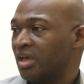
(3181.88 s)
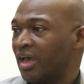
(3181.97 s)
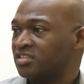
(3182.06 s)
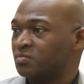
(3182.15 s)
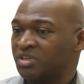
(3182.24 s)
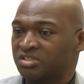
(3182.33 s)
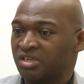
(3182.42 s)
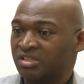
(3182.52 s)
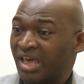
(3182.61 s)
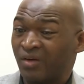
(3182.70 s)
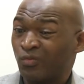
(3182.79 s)
Heights,
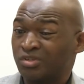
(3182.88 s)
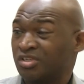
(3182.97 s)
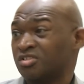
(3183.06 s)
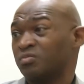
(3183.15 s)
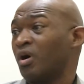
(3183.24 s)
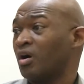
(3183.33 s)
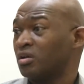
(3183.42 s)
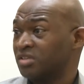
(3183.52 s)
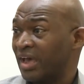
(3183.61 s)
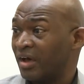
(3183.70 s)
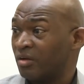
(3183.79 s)
Michigan. That was a small
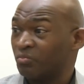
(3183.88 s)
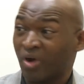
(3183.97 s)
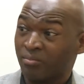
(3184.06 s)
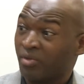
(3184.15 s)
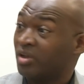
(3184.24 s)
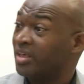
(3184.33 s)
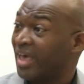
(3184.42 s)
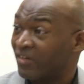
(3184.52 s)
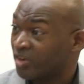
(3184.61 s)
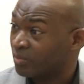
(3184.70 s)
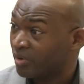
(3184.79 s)
town, primarily
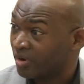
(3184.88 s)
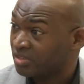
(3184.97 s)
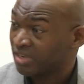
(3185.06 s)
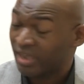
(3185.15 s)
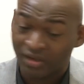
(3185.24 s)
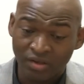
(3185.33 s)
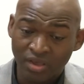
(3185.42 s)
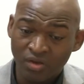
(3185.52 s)
African-American town.